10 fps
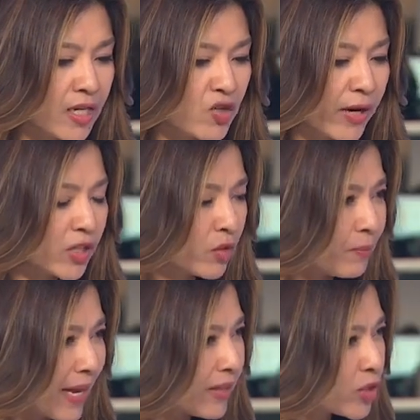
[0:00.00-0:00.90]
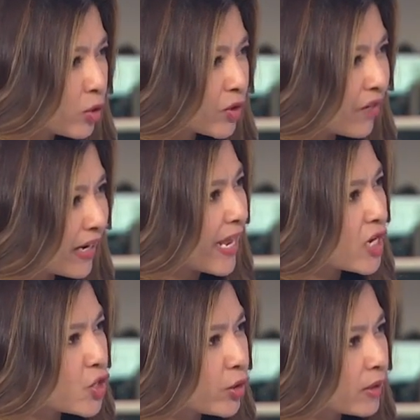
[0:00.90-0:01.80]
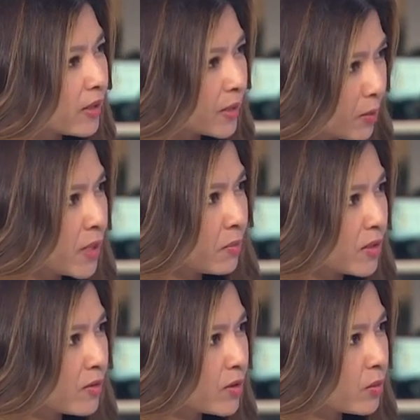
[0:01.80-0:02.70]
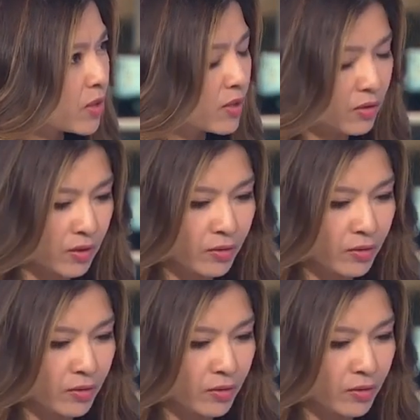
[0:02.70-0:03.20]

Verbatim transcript: and trying to balance those financial uh, commitments, which, you